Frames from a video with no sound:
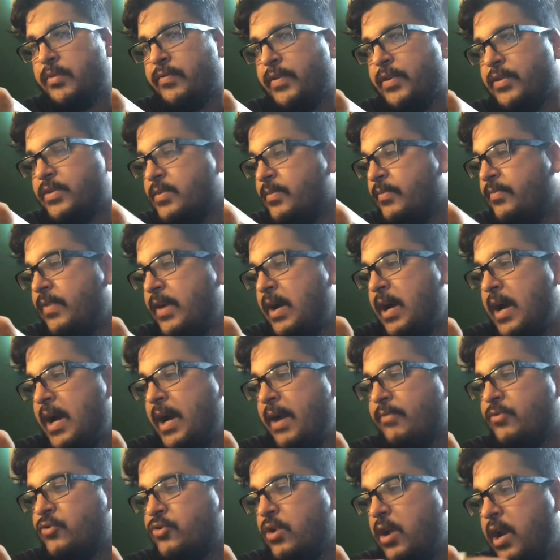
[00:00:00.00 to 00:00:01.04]
Fearsome
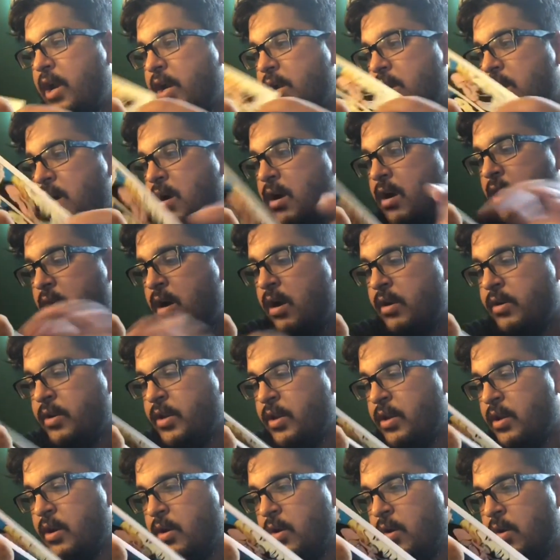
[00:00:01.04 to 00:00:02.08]
5,
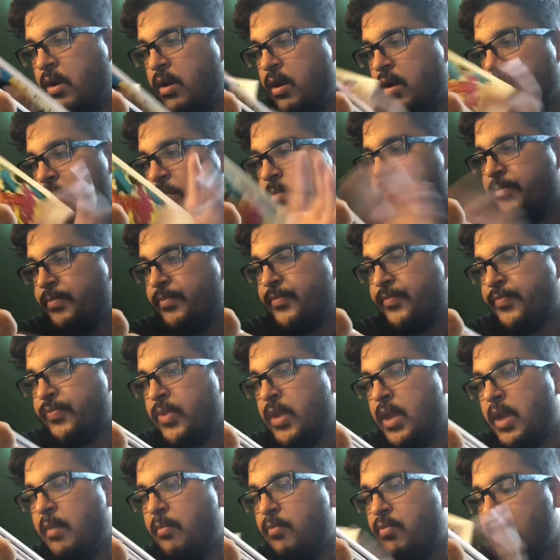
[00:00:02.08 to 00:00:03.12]
Trigon,
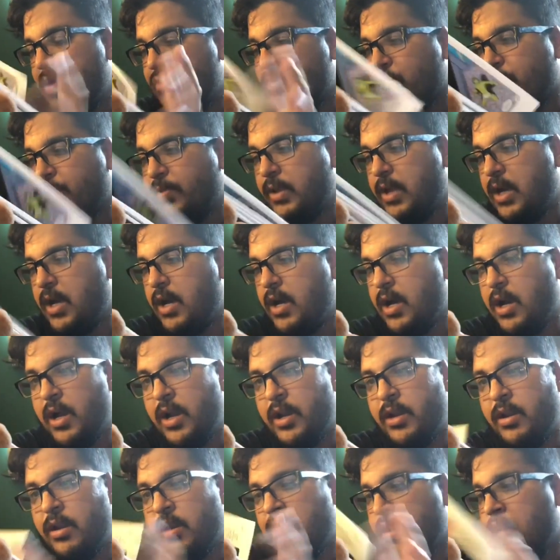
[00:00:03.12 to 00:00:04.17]
Brother
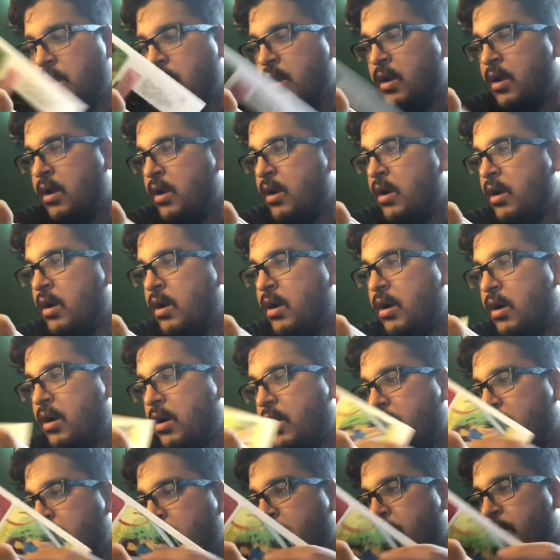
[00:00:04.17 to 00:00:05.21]
Blood,
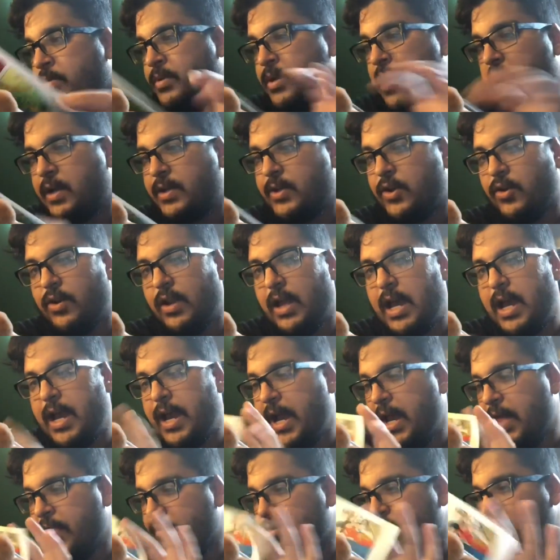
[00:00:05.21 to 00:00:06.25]
all Dr.
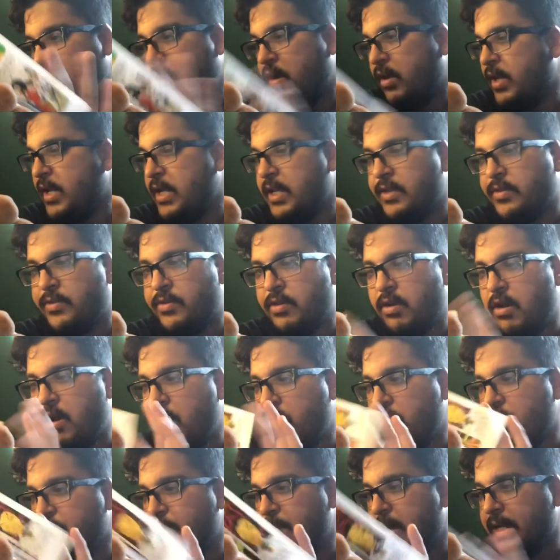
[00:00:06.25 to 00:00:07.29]
Light. All
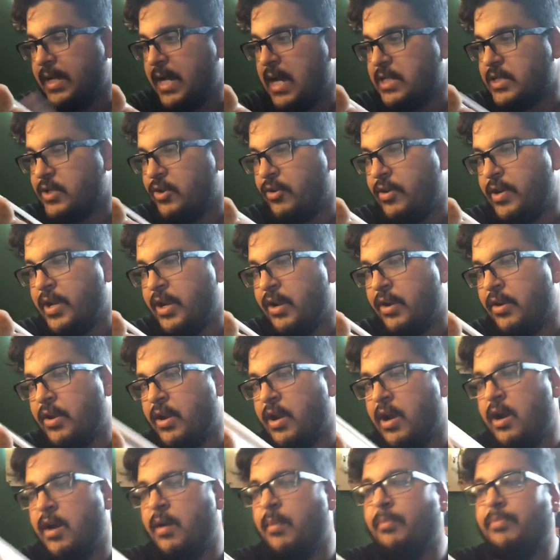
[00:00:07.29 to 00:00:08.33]
those bad guys are in here.
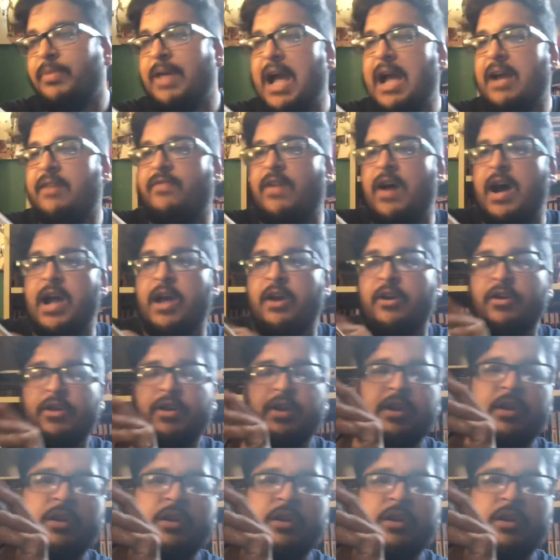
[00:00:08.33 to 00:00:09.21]
Blackfire,